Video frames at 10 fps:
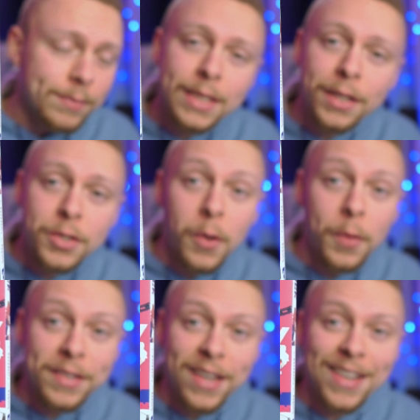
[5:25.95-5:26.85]
So
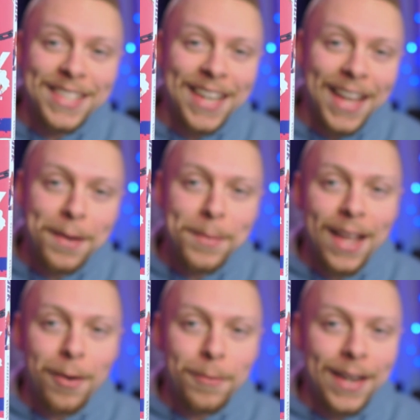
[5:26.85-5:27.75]
this has an anime
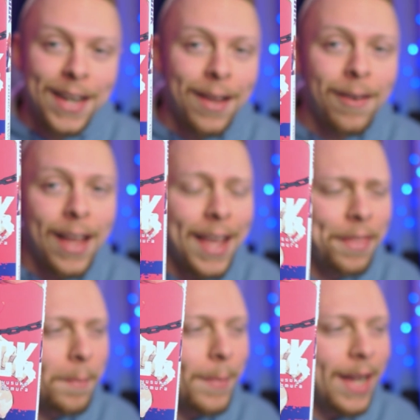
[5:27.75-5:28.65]
out right now and
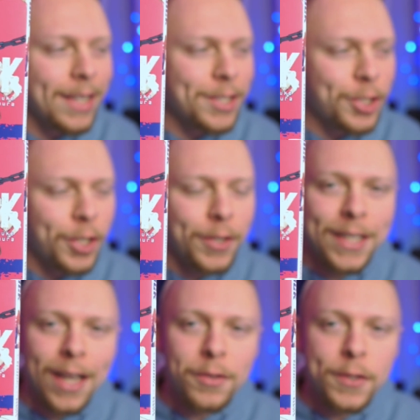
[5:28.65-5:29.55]
the manga's churning
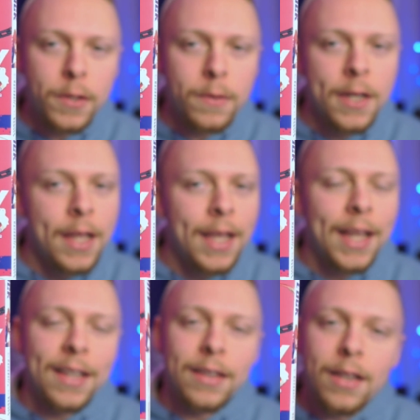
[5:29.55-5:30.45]
out too.
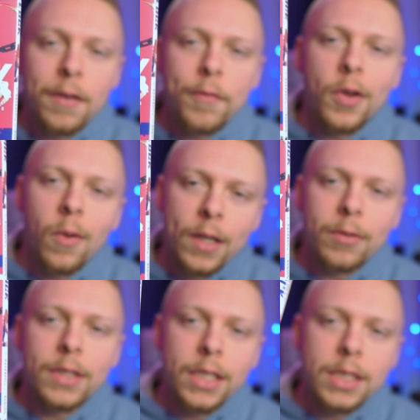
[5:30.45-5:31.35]
And I love the quick
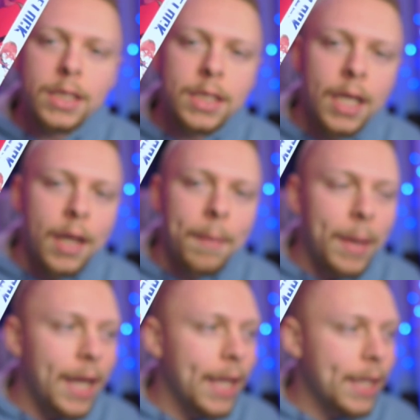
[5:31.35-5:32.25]
releases
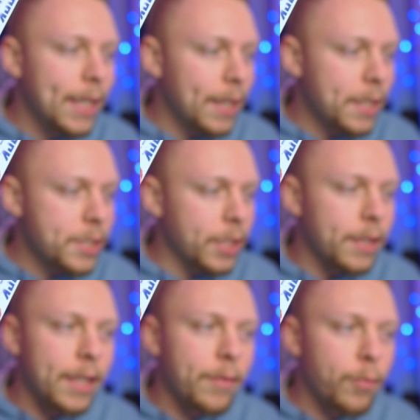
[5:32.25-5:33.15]
by Kodansha.
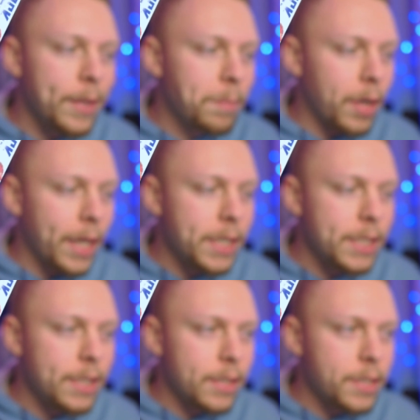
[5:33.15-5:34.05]
They've
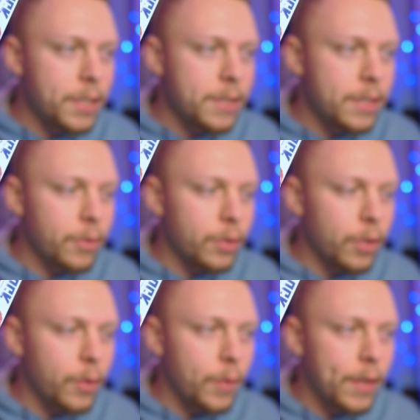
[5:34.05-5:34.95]
rebranded, as you can see their
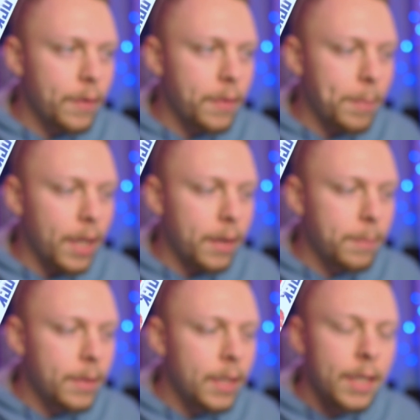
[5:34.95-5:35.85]
logo there in the
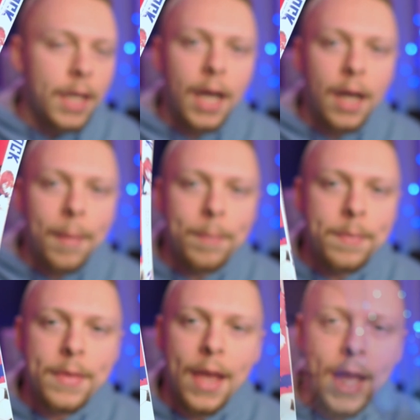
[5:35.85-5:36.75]
bottom.
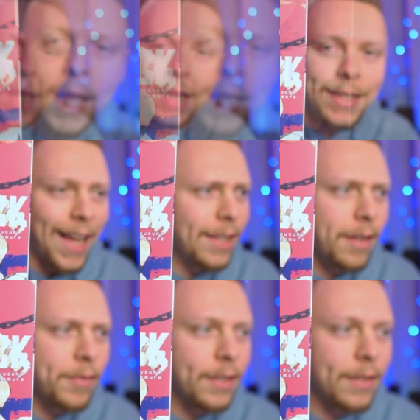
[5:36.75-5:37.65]
And I love it.